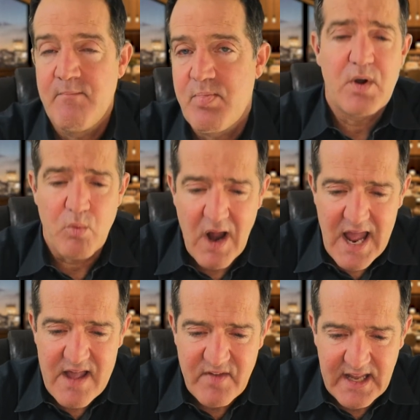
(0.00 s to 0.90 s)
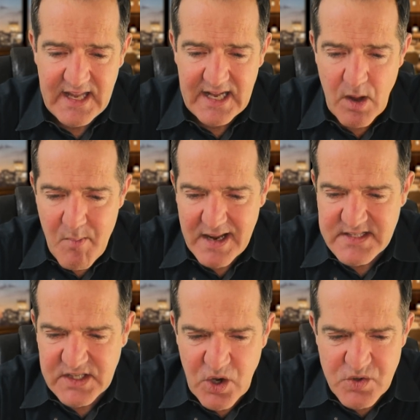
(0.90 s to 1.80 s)
It would arrive in
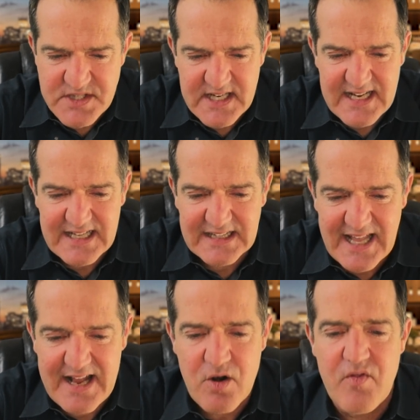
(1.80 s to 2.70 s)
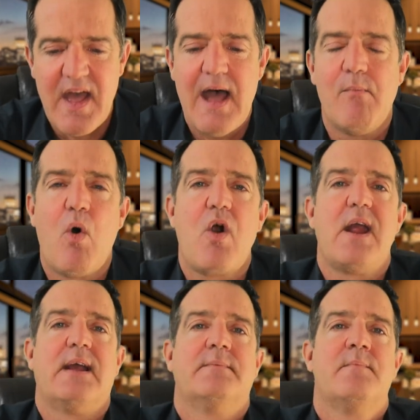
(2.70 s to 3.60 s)
Mexico City later that
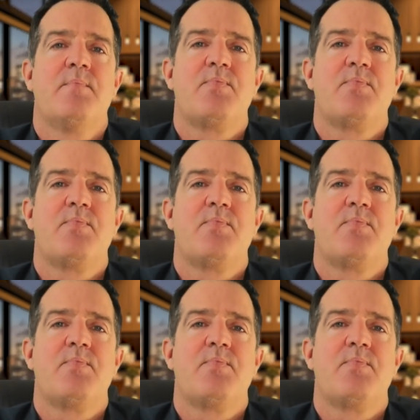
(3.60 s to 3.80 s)
morning.